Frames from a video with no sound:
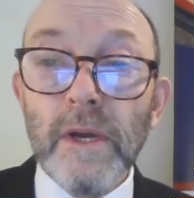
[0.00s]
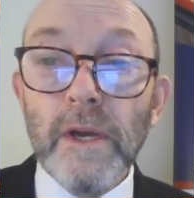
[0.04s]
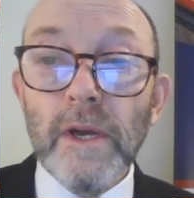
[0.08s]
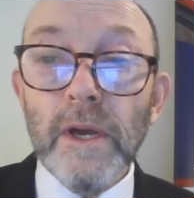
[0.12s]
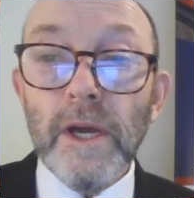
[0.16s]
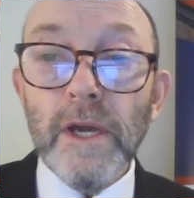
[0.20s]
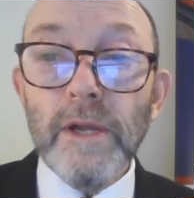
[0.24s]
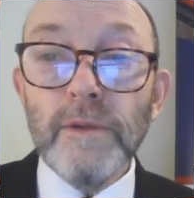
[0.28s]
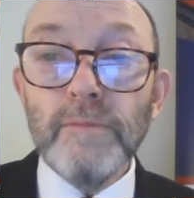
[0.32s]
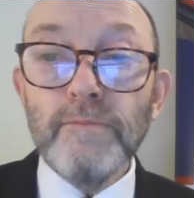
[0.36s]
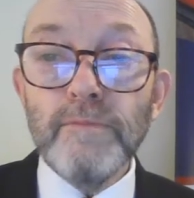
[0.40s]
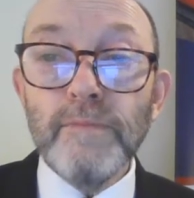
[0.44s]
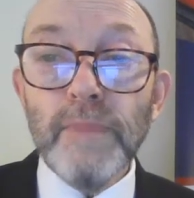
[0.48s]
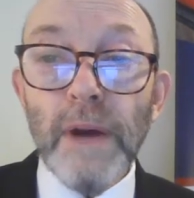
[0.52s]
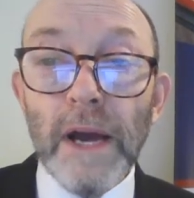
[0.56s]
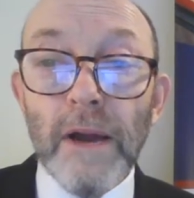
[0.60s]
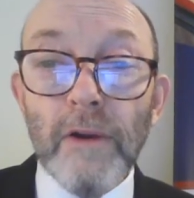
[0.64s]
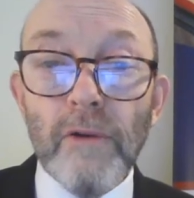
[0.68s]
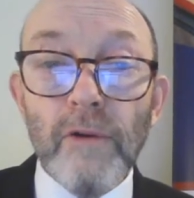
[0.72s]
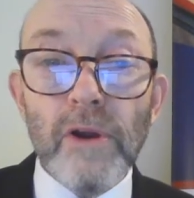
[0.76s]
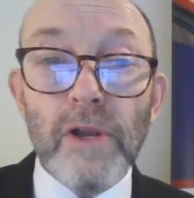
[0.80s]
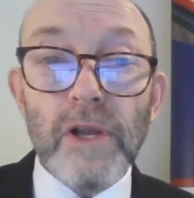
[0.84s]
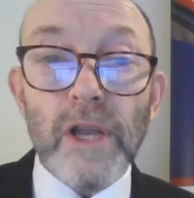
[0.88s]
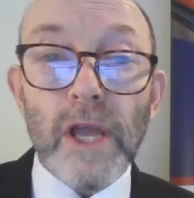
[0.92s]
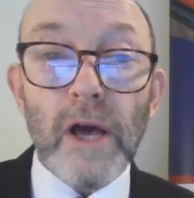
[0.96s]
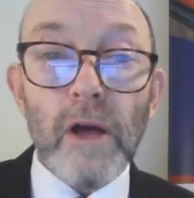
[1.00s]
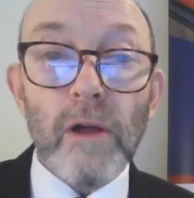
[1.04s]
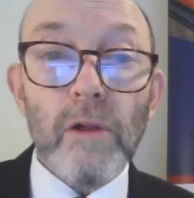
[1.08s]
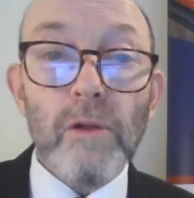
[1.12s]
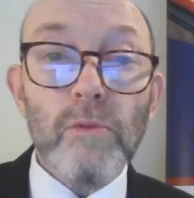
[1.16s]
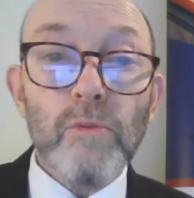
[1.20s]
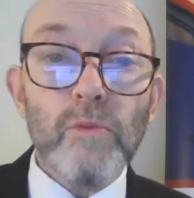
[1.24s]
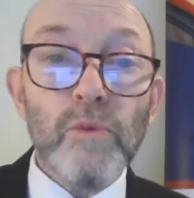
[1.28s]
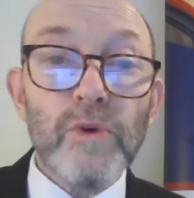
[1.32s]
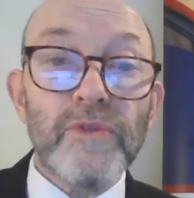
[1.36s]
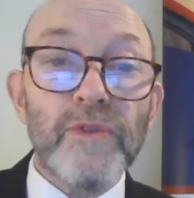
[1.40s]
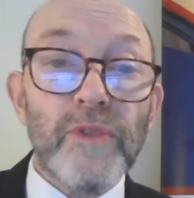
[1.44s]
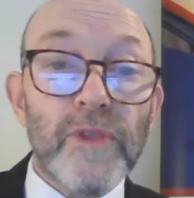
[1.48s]
In
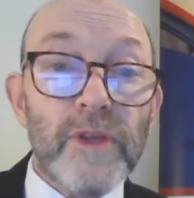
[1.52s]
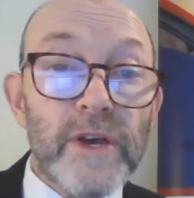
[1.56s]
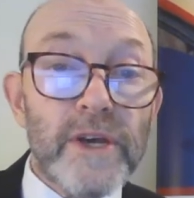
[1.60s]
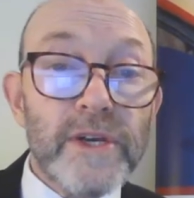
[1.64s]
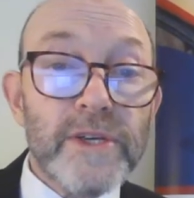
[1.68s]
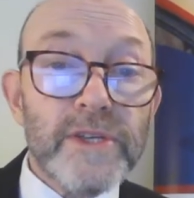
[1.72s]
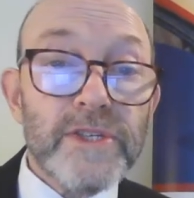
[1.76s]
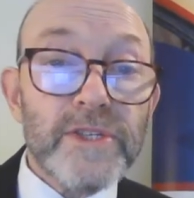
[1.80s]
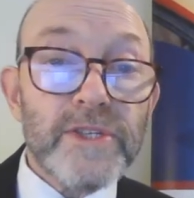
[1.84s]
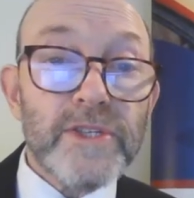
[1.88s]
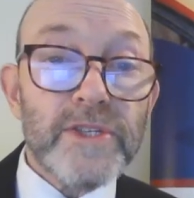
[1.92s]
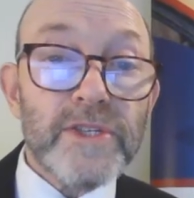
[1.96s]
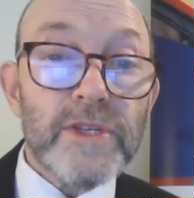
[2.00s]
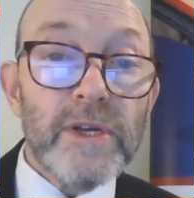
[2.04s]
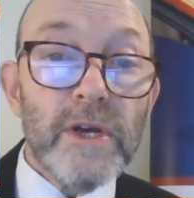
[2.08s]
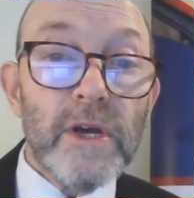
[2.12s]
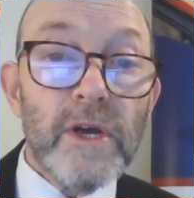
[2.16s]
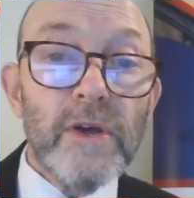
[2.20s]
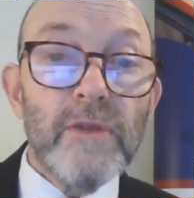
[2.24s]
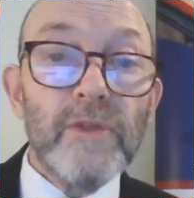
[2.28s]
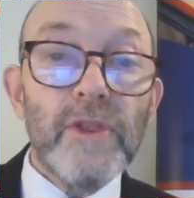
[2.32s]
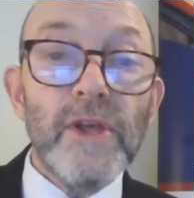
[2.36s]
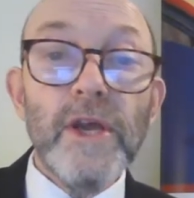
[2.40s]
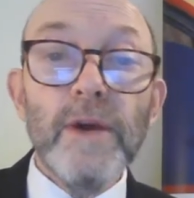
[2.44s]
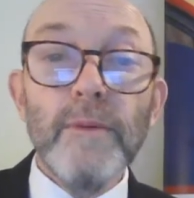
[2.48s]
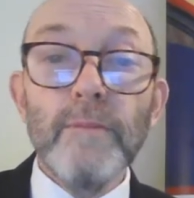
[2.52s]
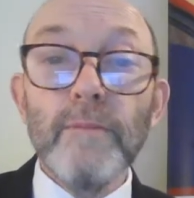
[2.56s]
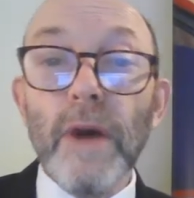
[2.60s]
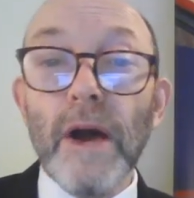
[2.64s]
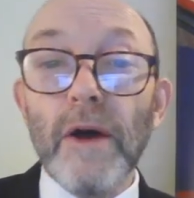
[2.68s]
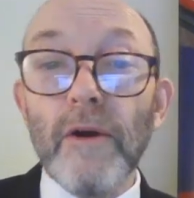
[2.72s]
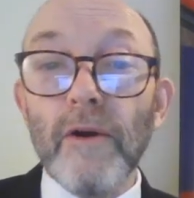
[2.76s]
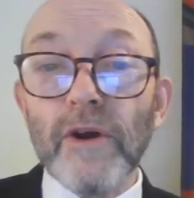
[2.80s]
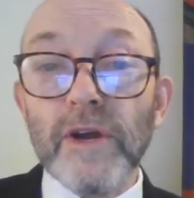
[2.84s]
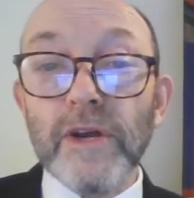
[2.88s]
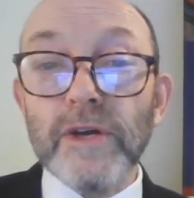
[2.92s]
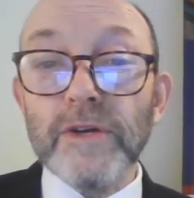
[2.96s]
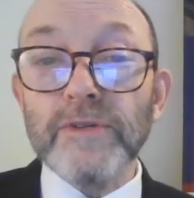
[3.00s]
parallel with this, the
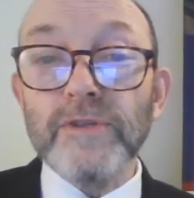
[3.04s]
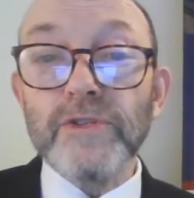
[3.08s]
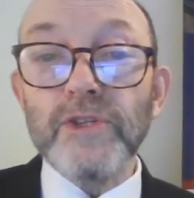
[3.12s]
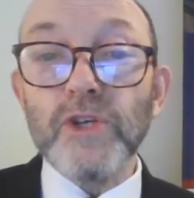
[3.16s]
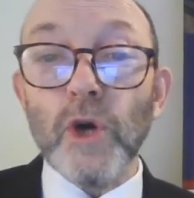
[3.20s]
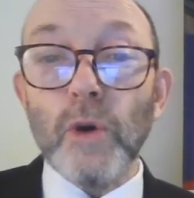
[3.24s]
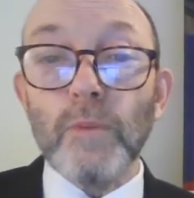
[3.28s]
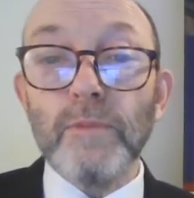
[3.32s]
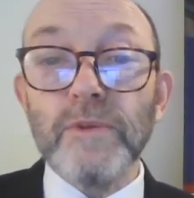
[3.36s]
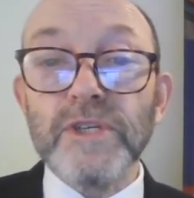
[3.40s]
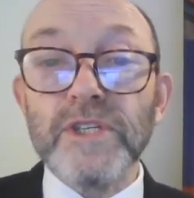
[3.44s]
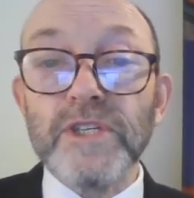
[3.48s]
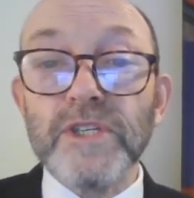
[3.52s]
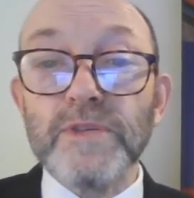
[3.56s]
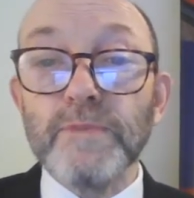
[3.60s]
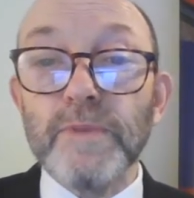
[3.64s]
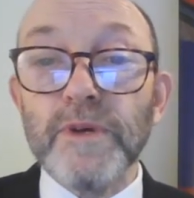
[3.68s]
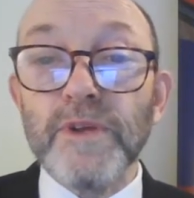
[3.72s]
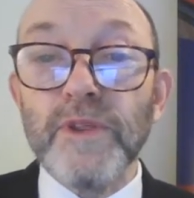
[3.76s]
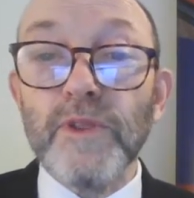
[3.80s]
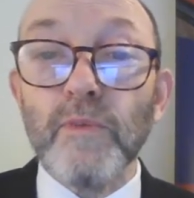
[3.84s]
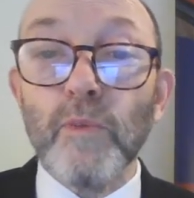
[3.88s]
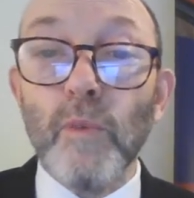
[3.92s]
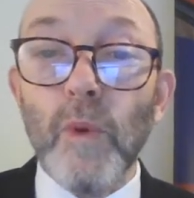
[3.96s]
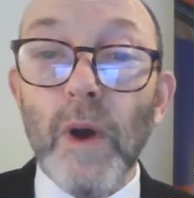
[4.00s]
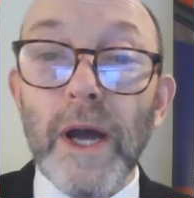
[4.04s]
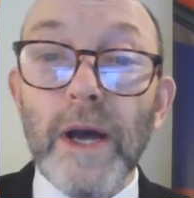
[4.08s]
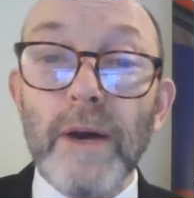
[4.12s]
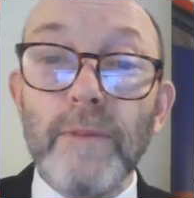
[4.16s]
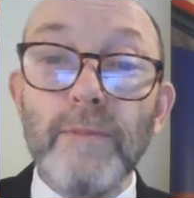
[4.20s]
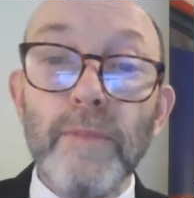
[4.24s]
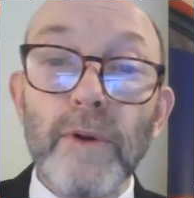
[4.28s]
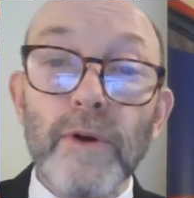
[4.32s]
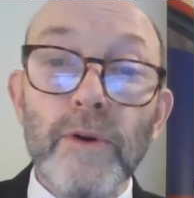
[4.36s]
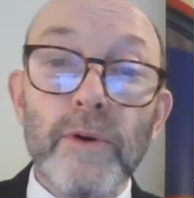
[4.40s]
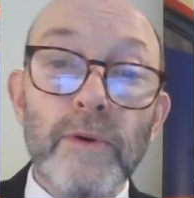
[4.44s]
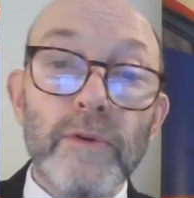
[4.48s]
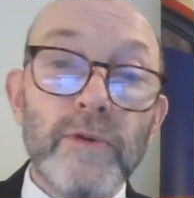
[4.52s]
American Thomas Smith
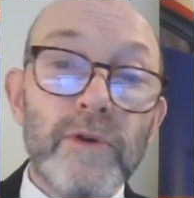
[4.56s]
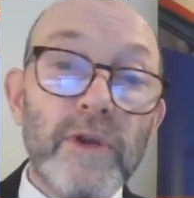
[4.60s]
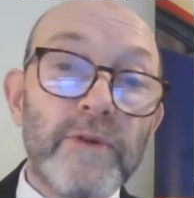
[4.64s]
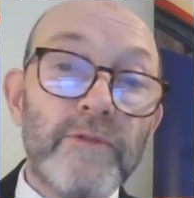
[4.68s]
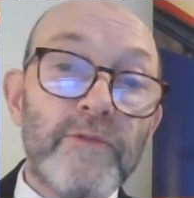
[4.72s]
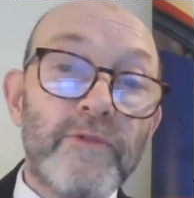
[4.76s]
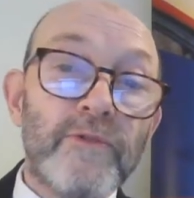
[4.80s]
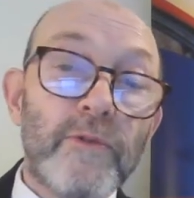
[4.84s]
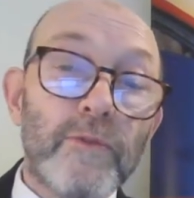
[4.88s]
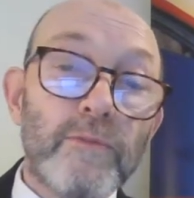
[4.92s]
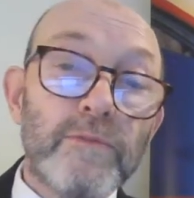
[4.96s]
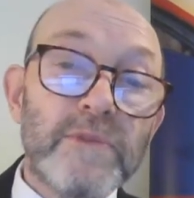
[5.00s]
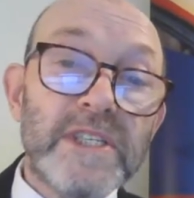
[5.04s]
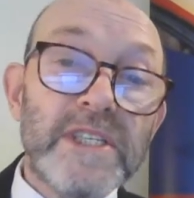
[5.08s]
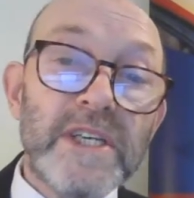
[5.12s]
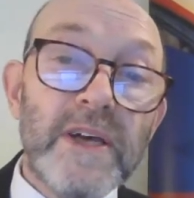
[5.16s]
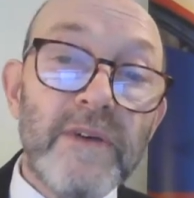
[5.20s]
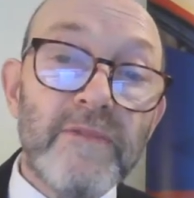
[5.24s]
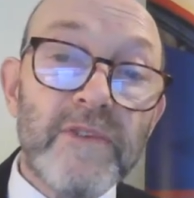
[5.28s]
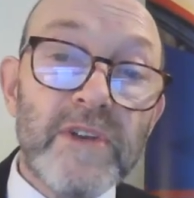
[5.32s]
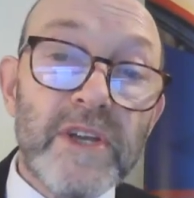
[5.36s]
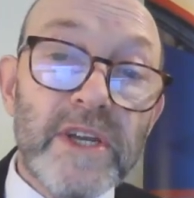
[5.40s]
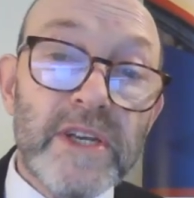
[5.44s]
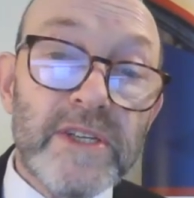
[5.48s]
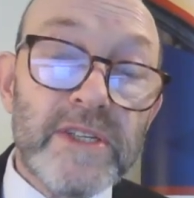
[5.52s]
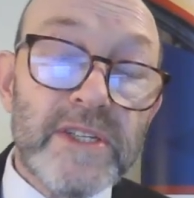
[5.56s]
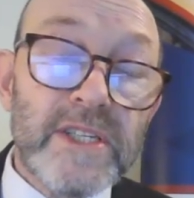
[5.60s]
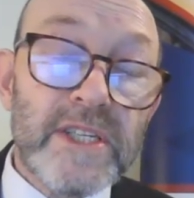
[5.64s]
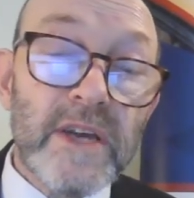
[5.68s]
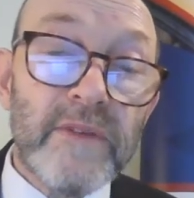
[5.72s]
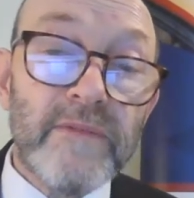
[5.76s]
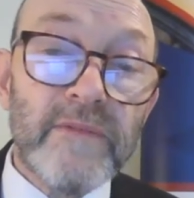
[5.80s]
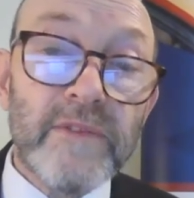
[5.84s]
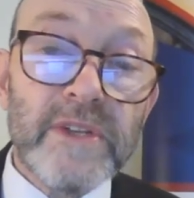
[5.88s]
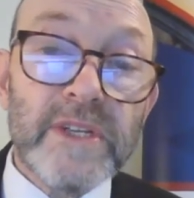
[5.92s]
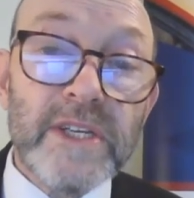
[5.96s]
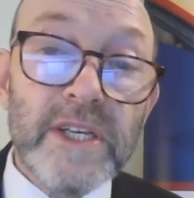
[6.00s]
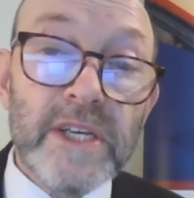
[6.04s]
Webb, who lived from
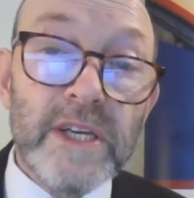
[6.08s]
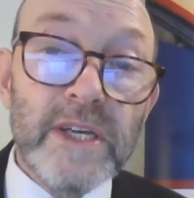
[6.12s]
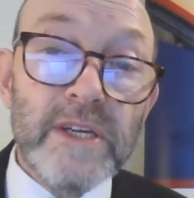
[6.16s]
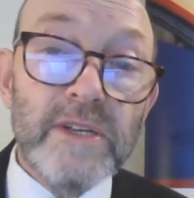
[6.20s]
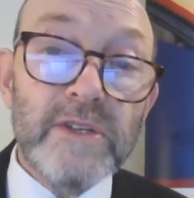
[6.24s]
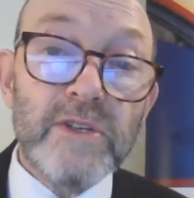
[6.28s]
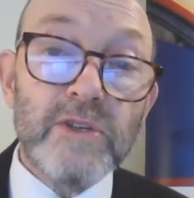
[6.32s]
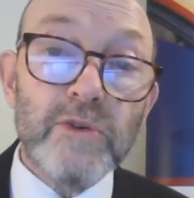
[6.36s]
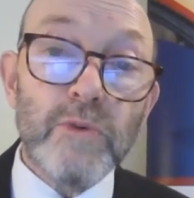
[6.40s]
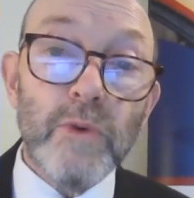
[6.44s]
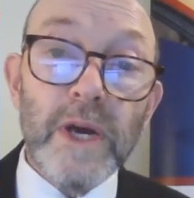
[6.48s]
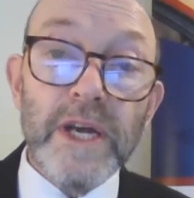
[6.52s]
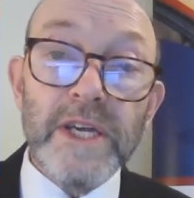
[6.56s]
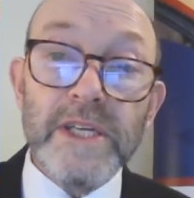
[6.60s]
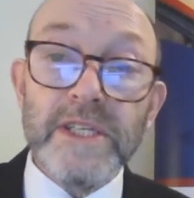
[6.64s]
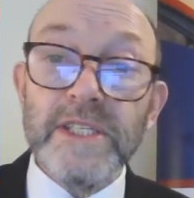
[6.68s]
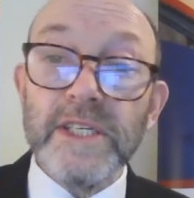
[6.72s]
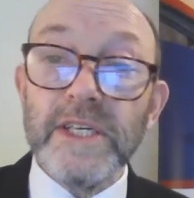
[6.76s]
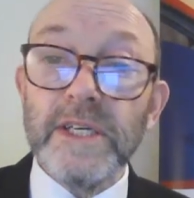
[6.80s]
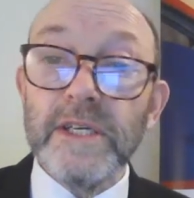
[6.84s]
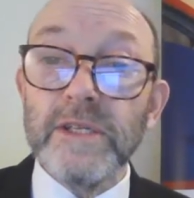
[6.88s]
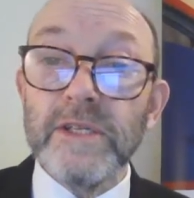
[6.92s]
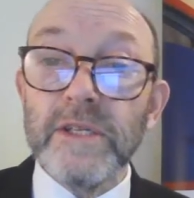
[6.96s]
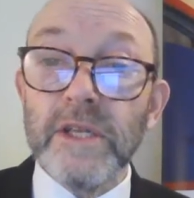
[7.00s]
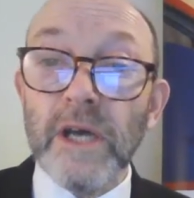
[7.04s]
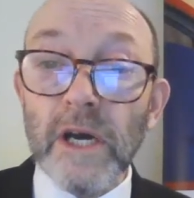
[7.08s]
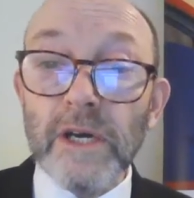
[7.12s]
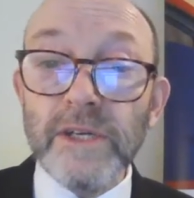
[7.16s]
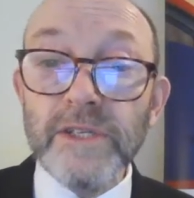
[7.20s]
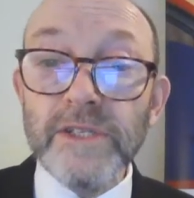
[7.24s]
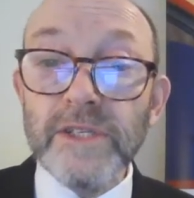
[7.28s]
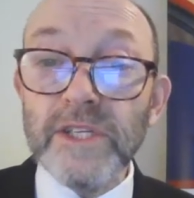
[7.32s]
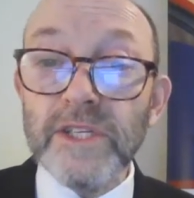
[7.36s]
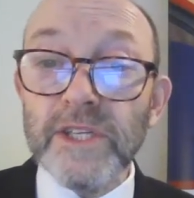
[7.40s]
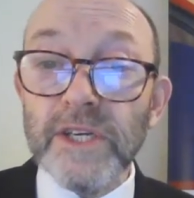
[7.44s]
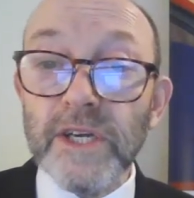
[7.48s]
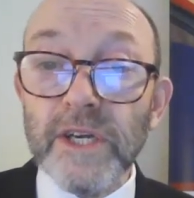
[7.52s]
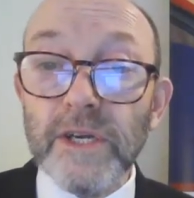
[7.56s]
1717 to
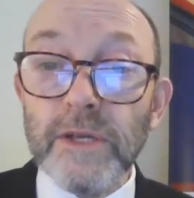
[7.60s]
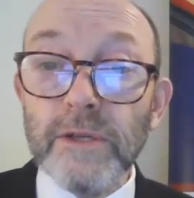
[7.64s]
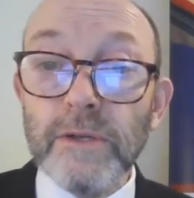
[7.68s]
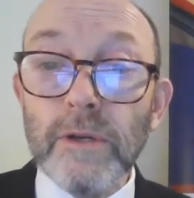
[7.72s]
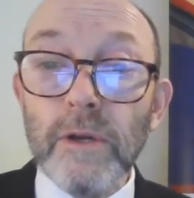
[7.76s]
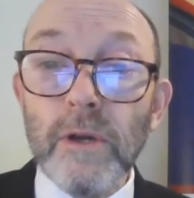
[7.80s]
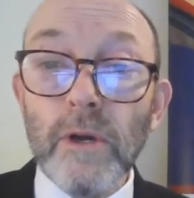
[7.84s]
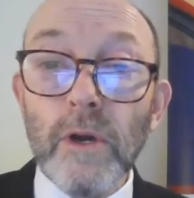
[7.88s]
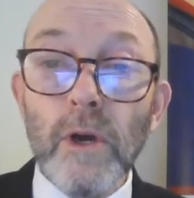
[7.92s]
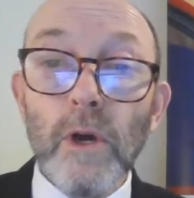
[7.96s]
1819,